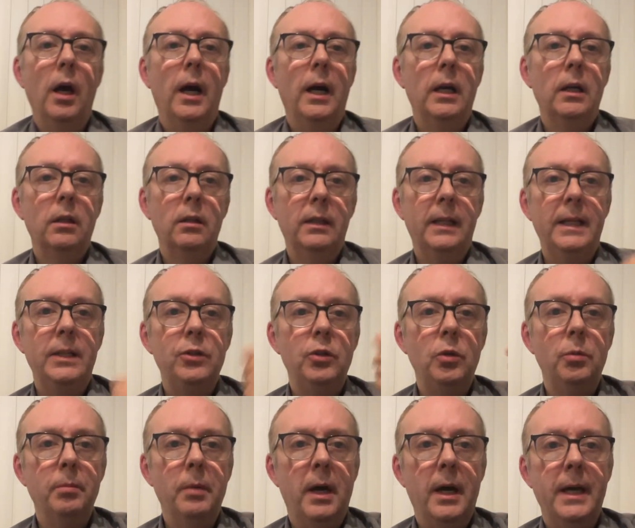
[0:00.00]
I'll lend
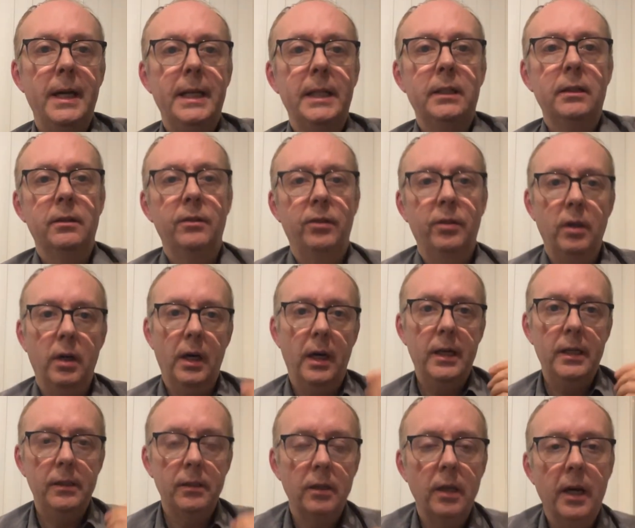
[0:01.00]
you mine, so
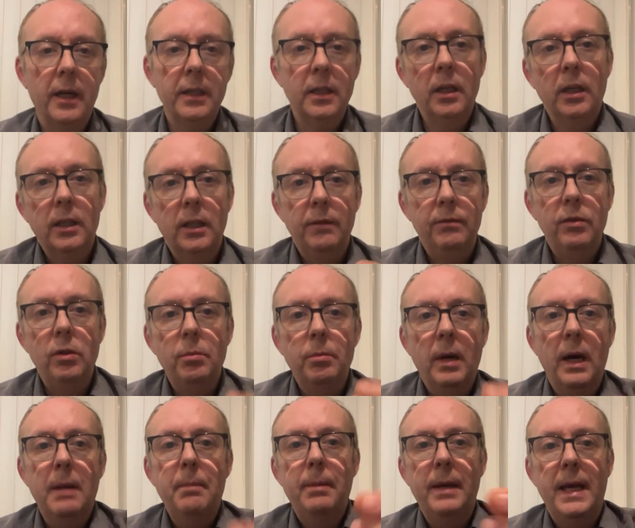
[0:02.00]
I can give you
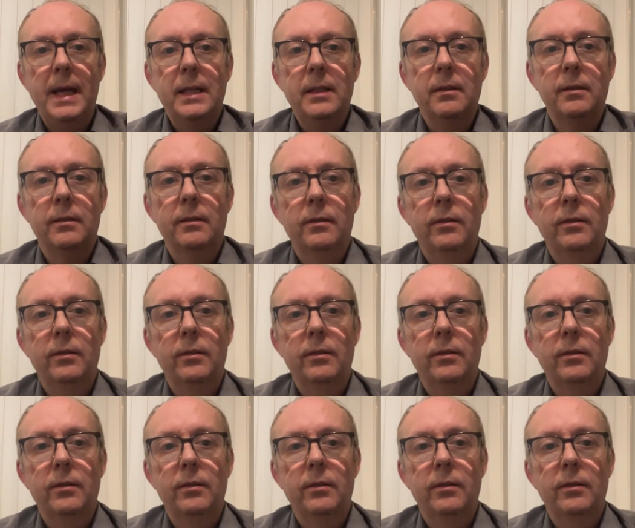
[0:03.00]
my pen.